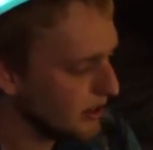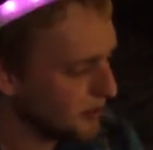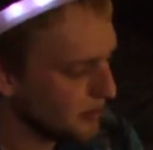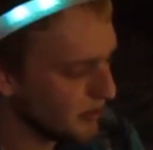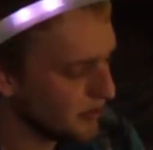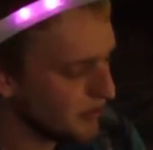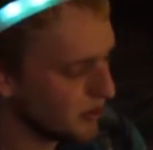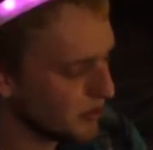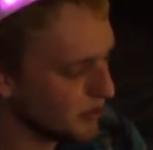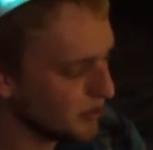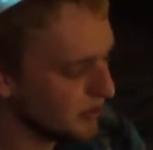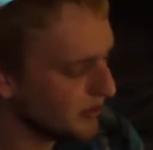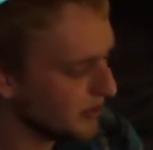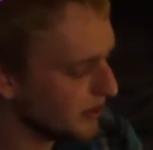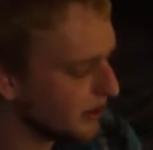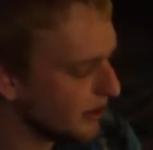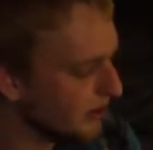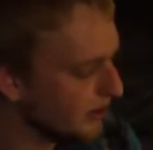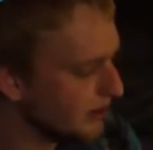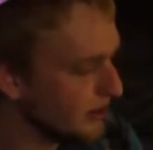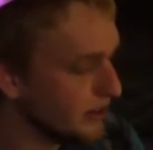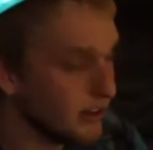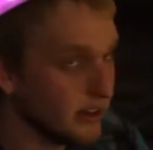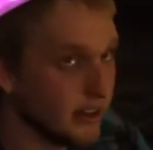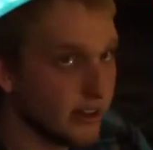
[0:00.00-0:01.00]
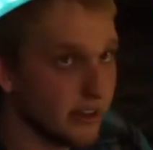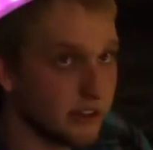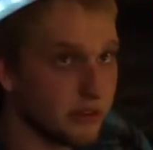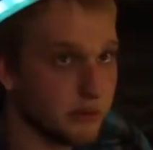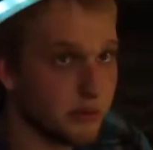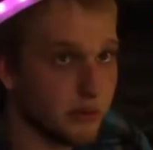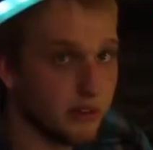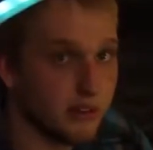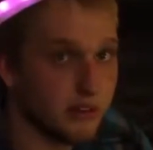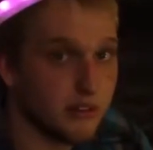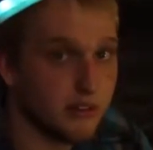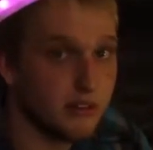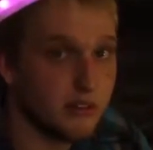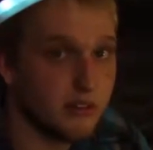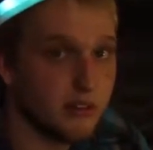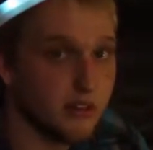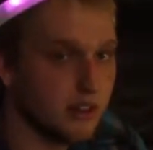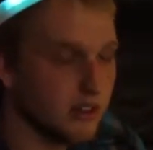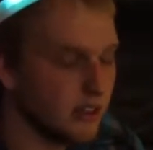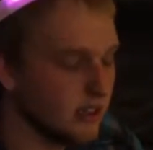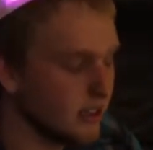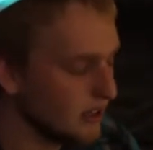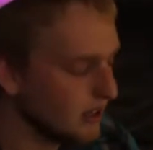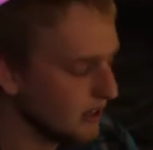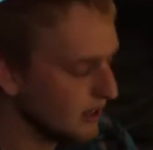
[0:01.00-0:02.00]
before moving on to the next one.
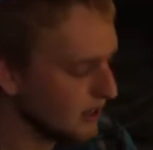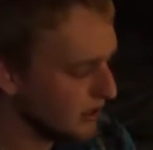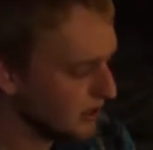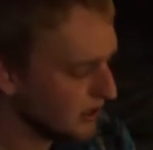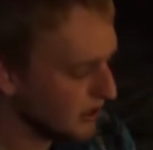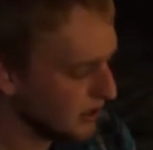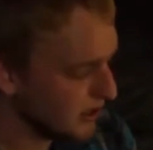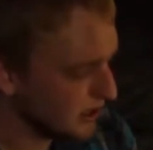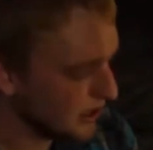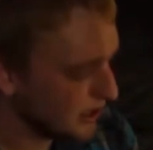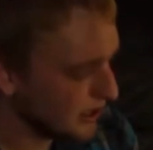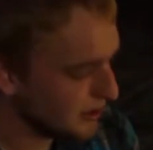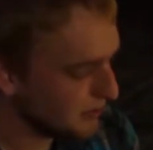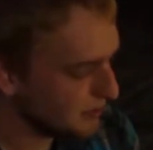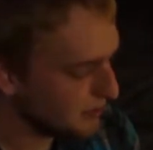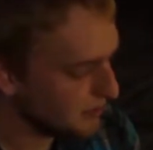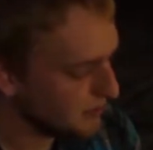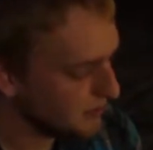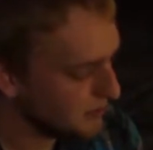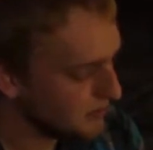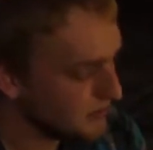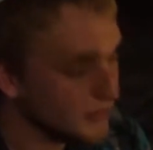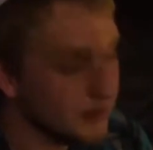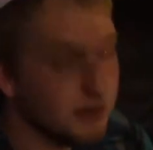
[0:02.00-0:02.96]
Um,